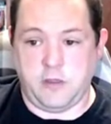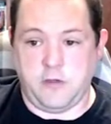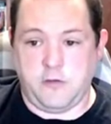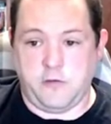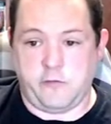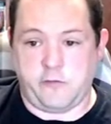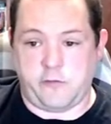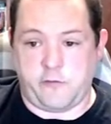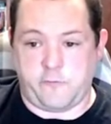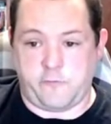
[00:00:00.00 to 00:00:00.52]

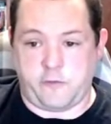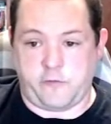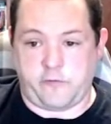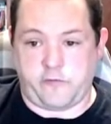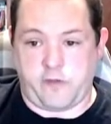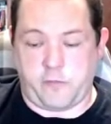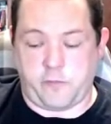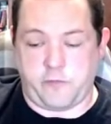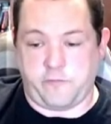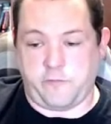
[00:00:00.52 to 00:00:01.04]
So for
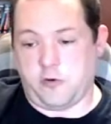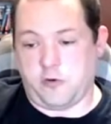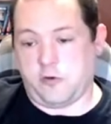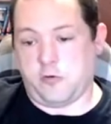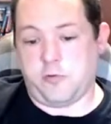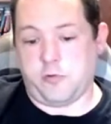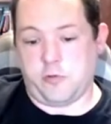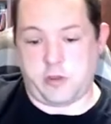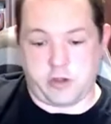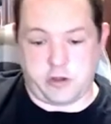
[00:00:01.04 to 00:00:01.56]
example, if you're
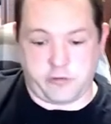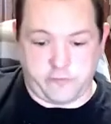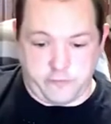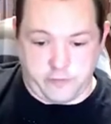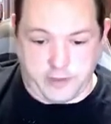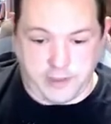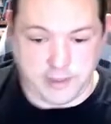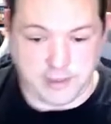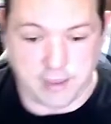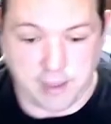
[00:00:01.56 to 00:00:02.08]
deploying it to
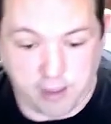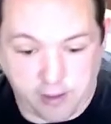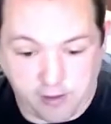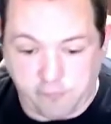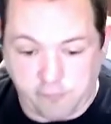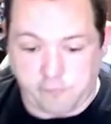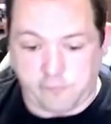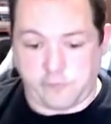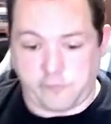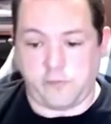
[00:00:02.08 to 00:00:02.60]

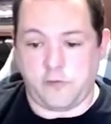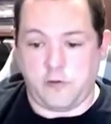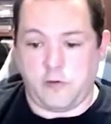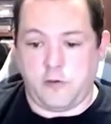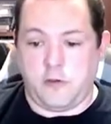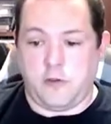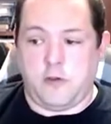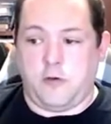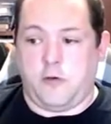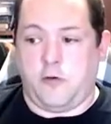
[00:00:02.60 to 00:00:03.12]
EKS,
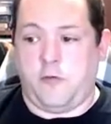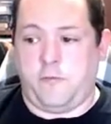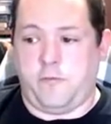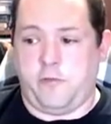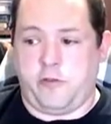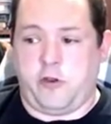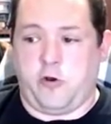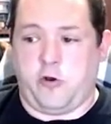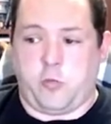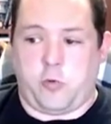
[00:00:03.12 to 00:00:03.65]
hopefully
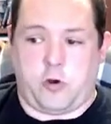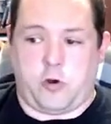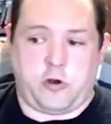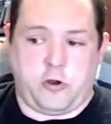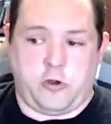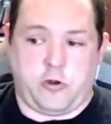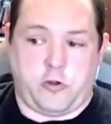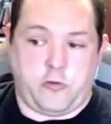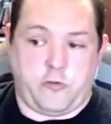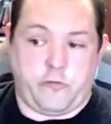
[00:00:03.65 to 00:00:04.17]
your worker
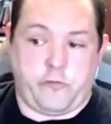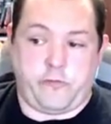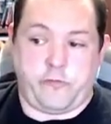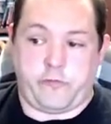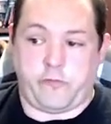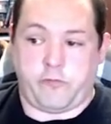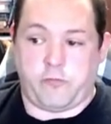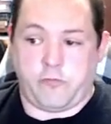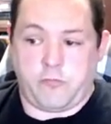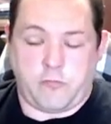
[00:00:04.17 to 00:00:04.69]
nodes,
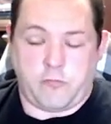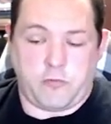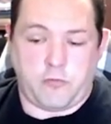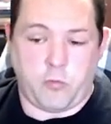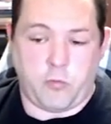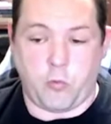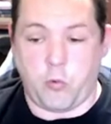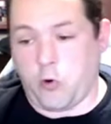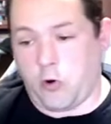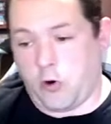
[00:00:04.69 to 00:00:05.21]

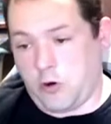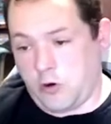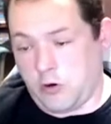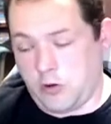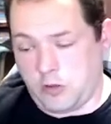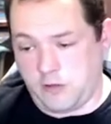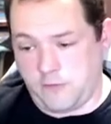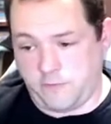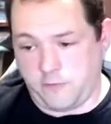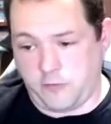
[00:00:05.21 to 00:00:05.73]
or
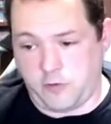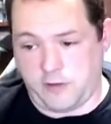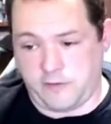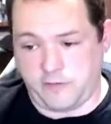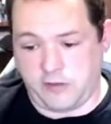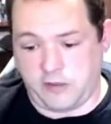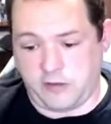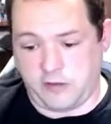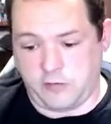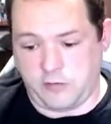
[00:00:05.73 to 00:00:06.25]
if you have
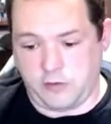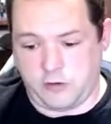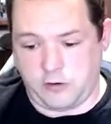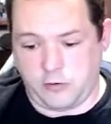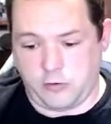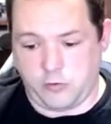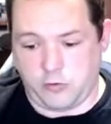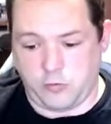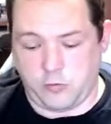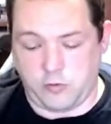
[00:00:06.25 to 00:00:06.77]
a
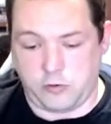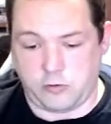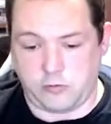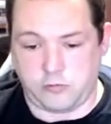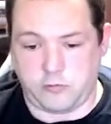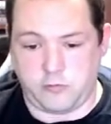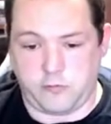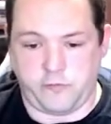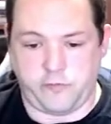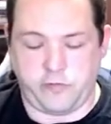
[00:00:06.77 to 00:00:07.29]
newer one
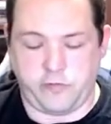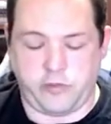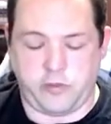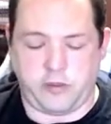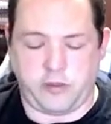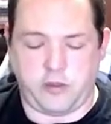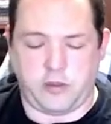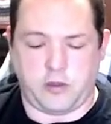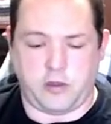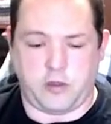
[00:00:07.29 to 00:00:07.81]
using
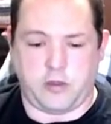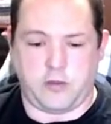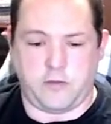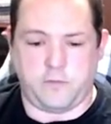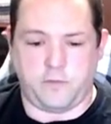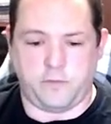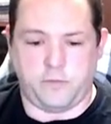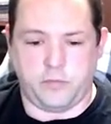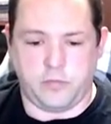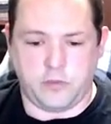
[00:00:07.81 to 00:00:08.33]

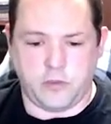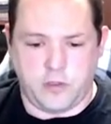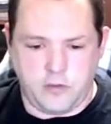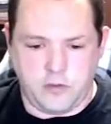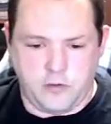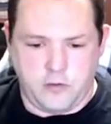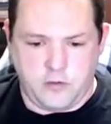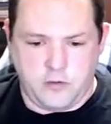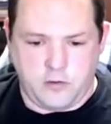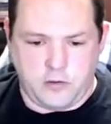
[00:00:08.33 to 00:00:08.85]
the
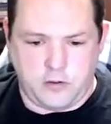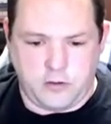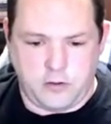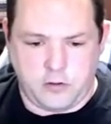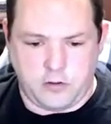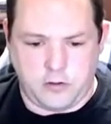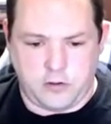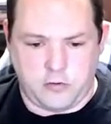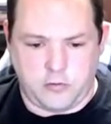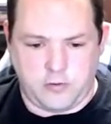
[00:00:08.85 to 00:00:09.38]

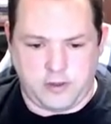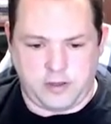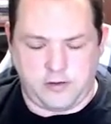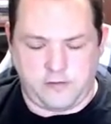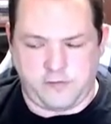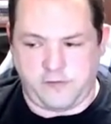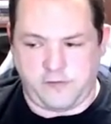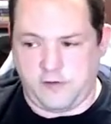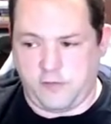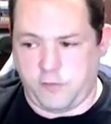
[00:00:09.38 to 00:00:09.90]

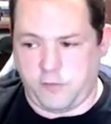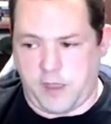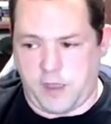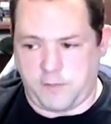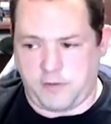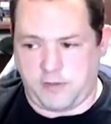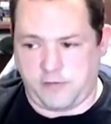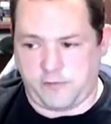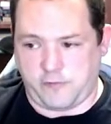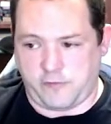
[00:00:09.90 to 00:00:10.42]
OIDC
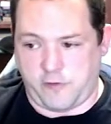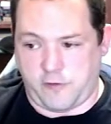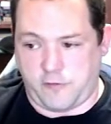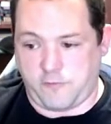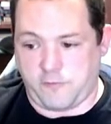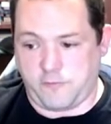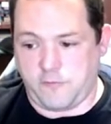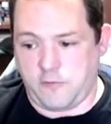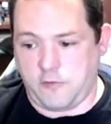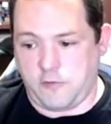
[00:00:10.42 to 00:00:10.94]
mapping stuff,